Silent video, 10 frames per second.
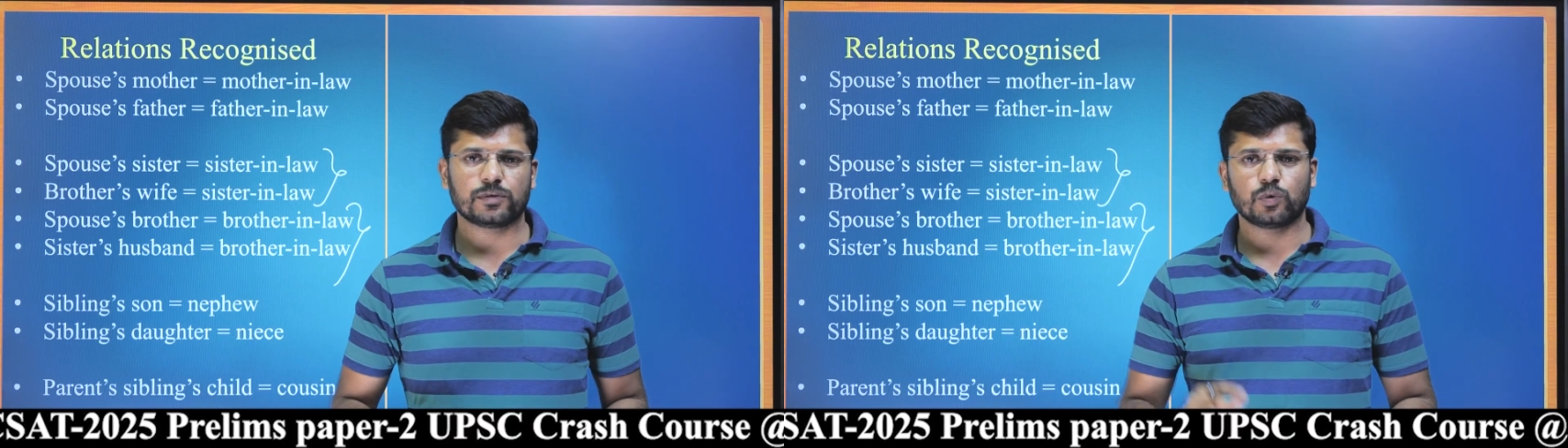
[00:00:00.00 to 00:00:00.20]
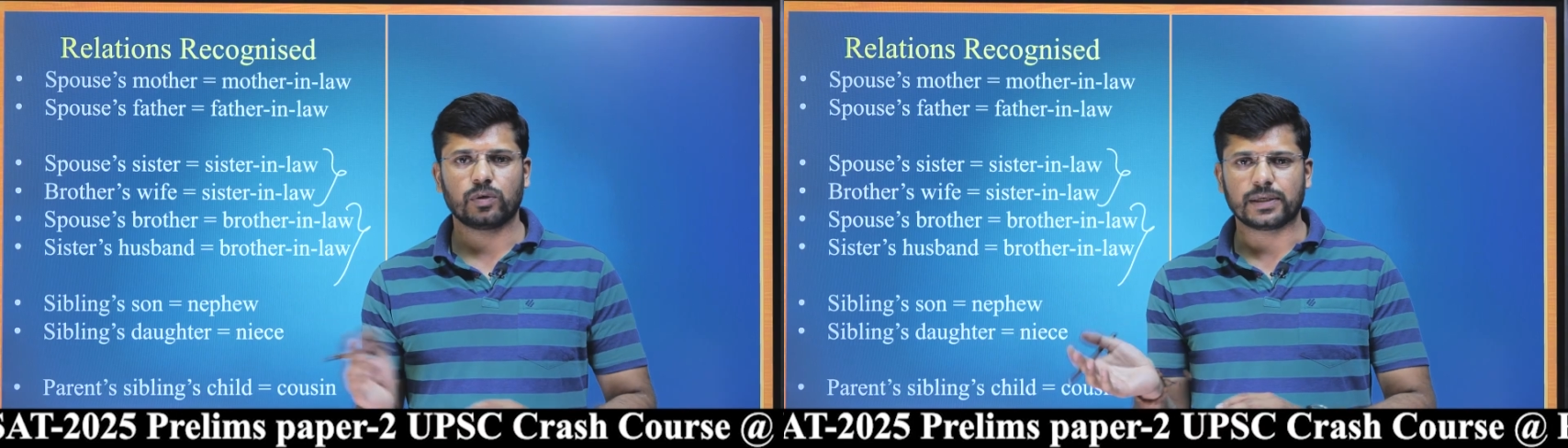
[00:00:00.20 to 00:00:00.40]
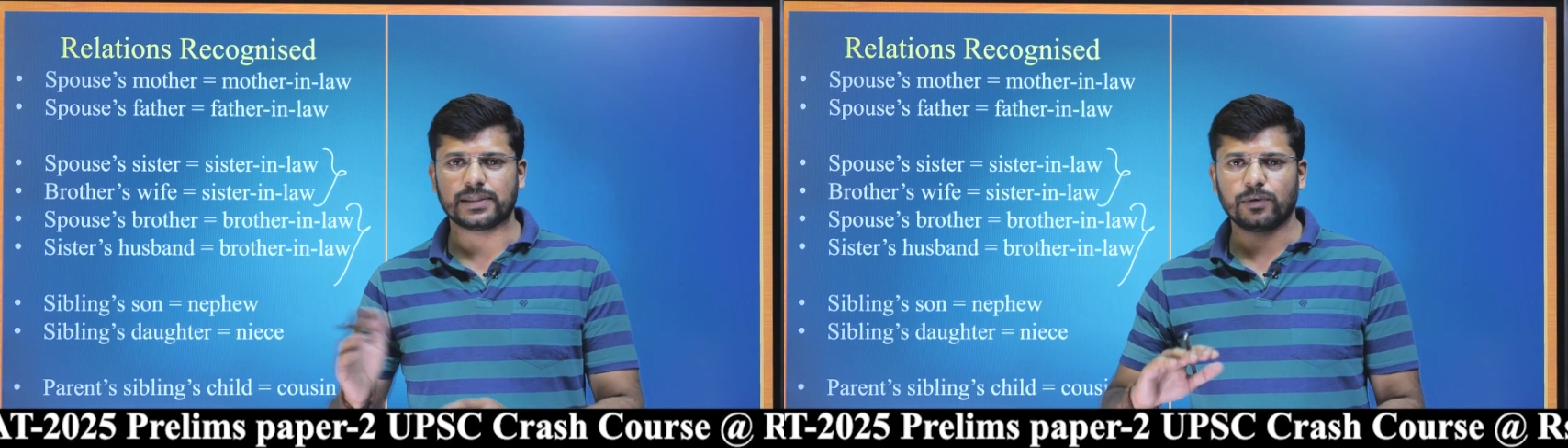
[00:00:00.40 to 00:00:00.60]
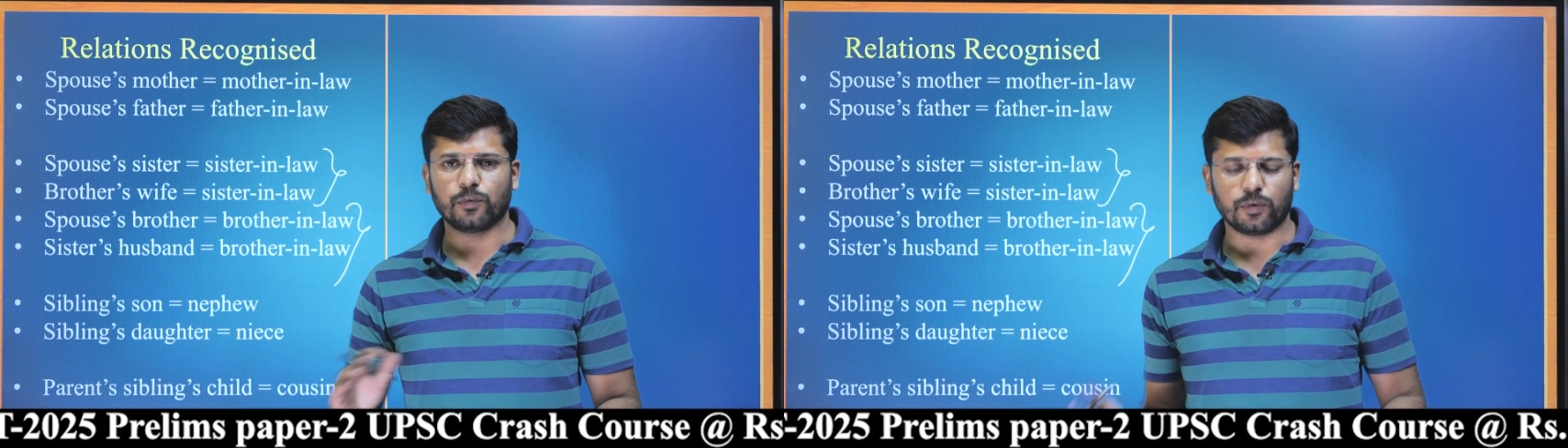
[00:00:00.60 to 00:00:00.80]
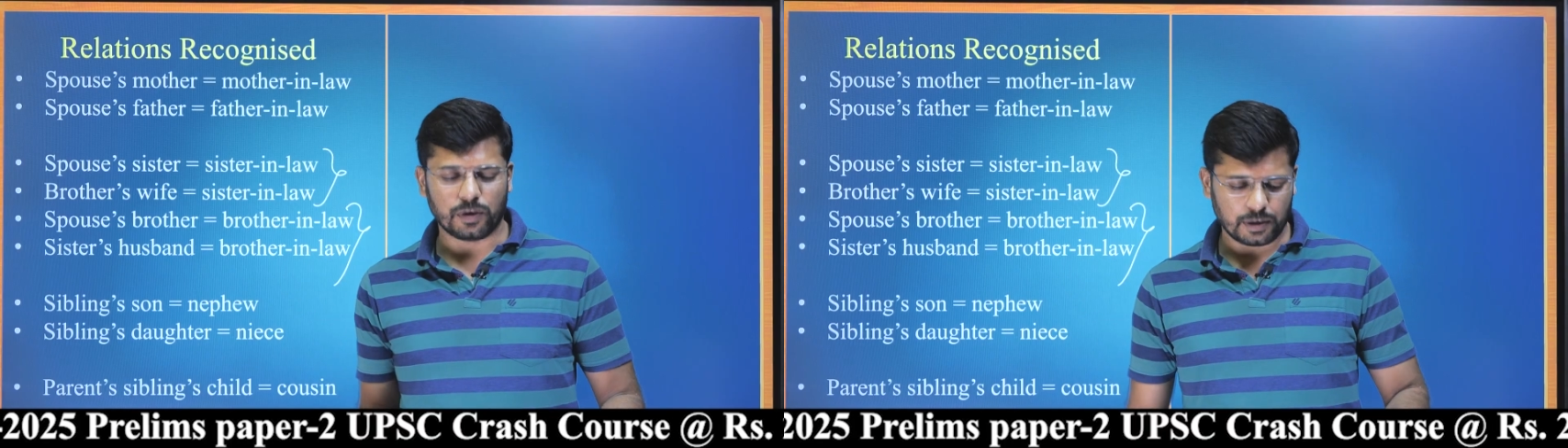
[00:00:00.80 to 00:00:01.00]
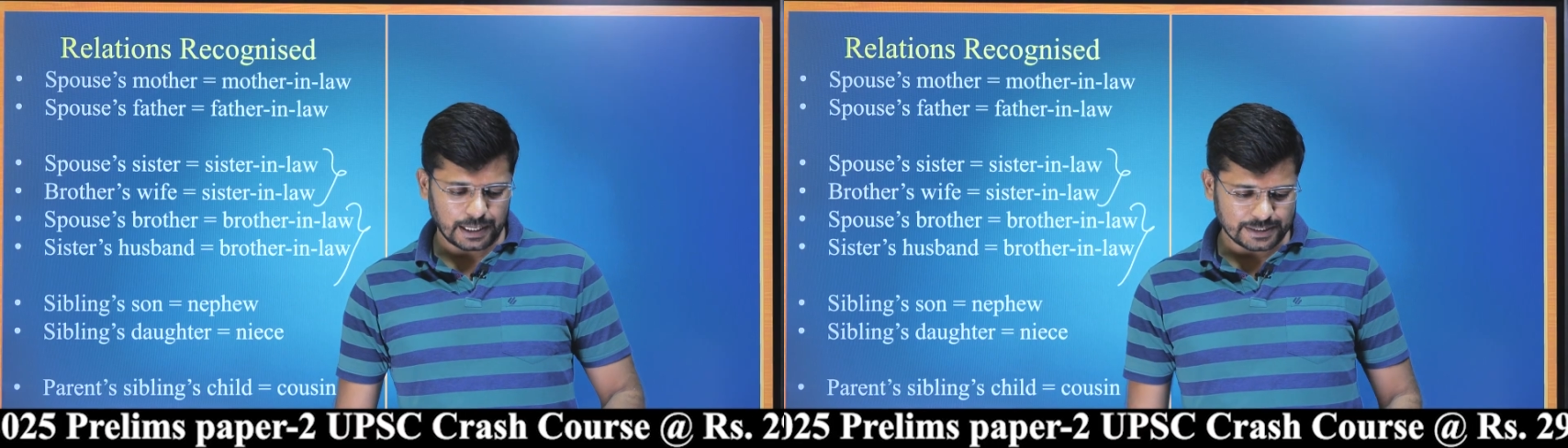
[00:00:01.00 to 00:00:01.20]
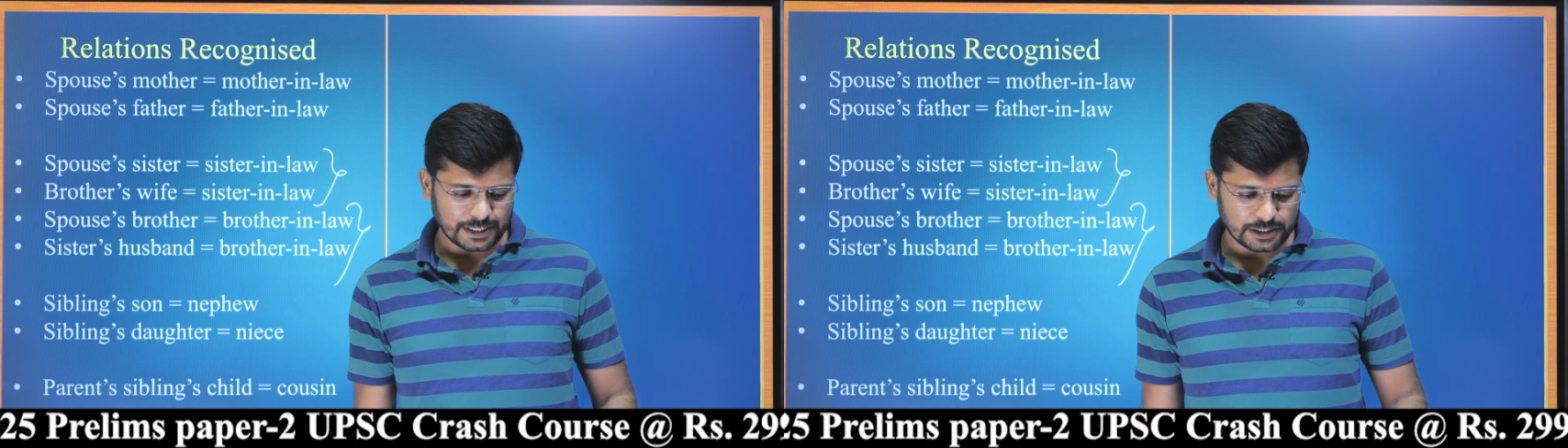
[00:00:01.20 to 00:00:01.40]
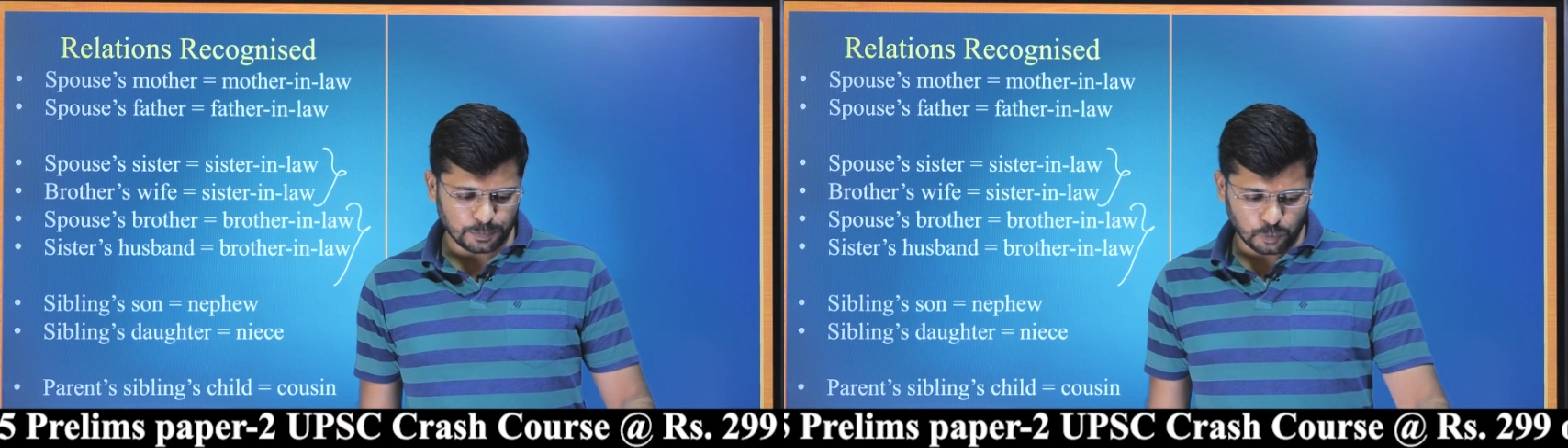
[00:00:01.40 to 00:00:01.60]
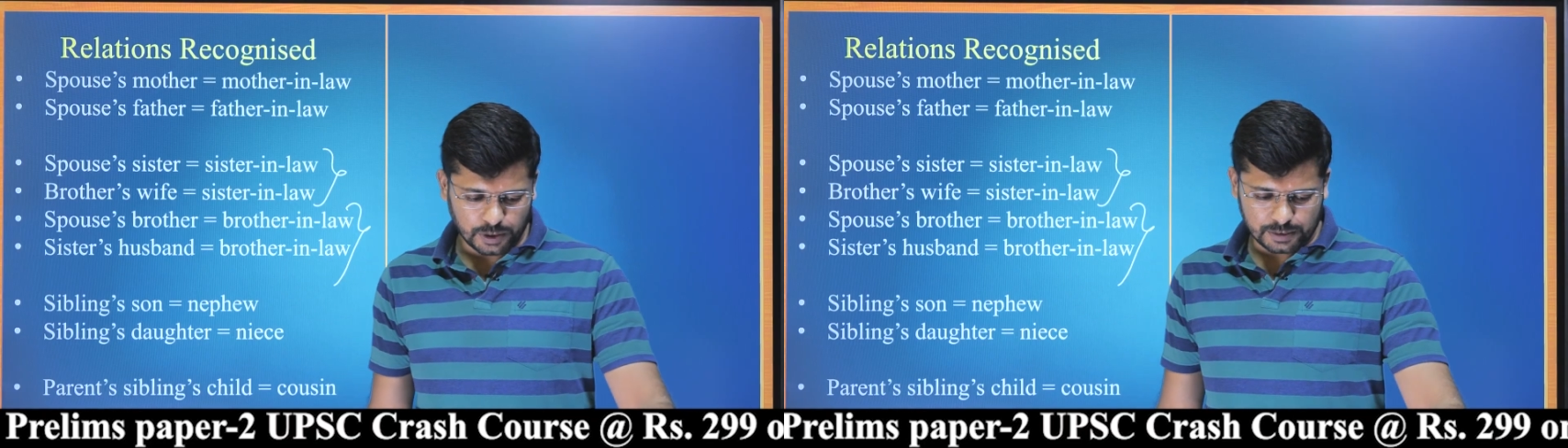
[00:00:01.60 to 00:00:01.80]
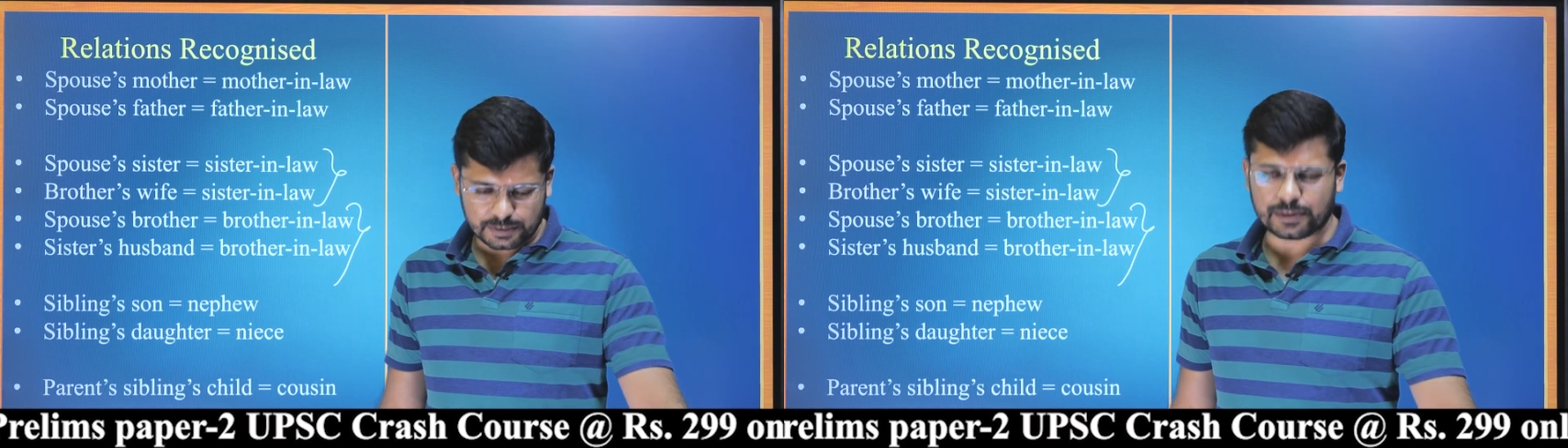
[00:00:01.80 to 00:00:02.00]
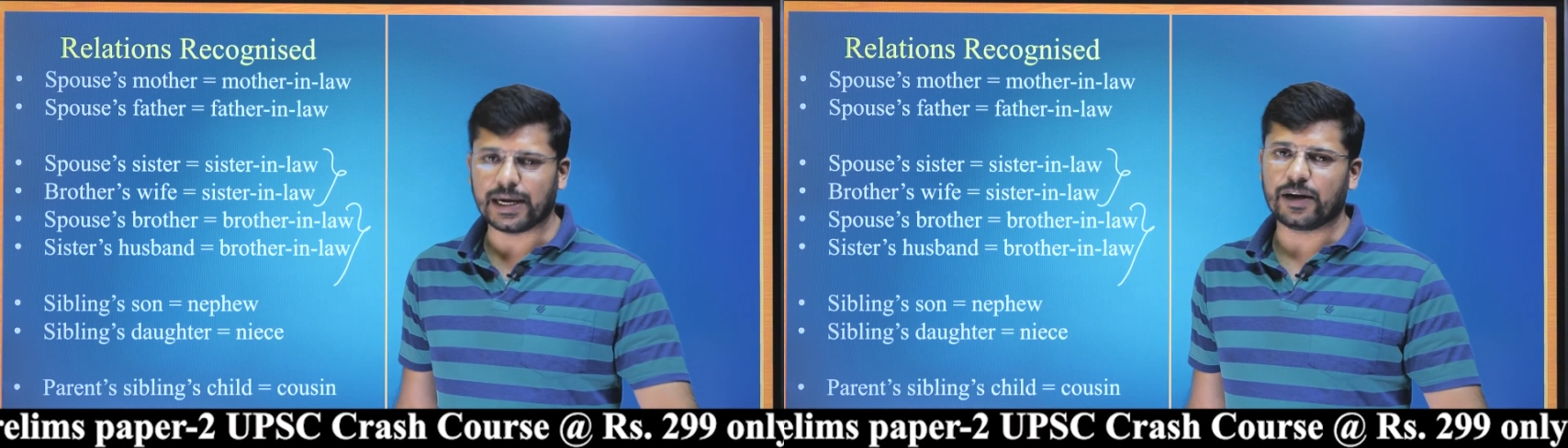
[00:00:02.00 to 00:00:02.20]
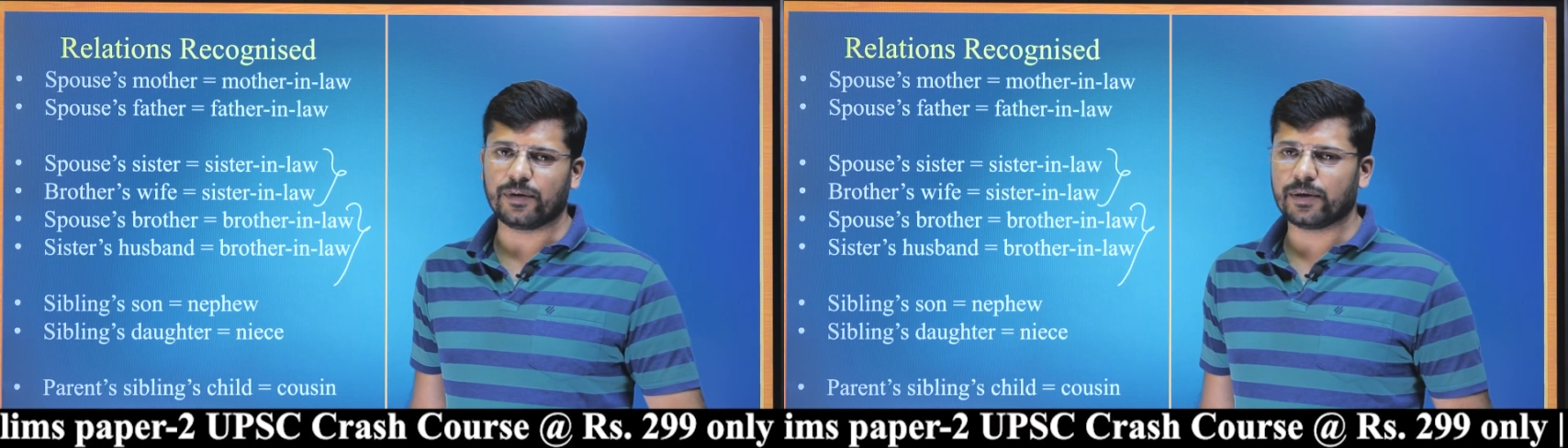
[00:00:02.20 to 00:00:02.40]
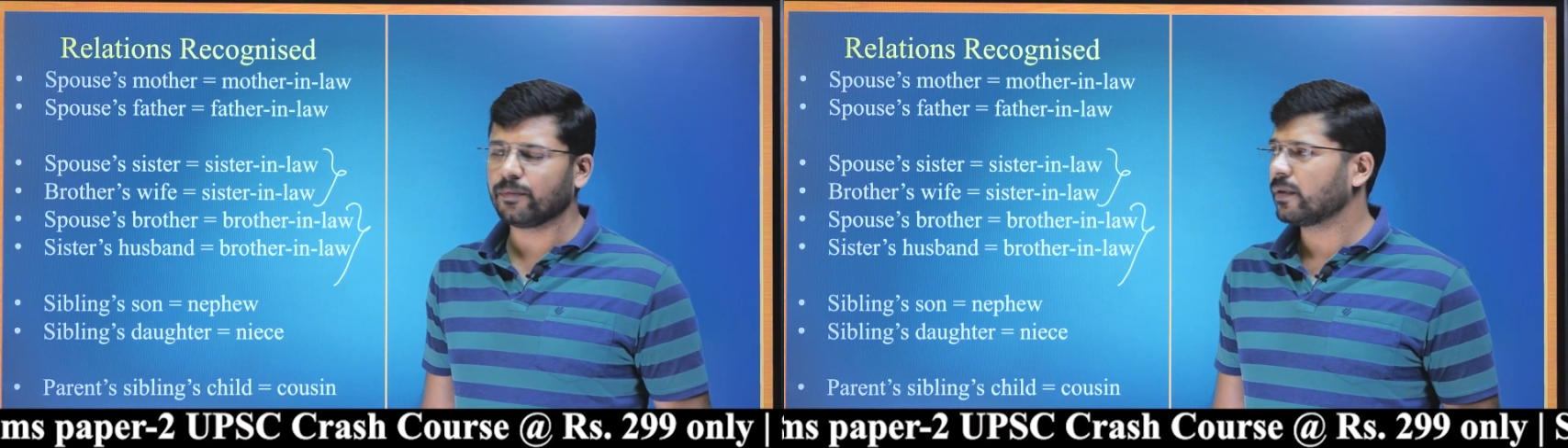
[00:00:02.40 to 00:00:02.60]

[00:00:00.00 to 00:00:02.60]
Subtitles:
So cousin relationship works that way.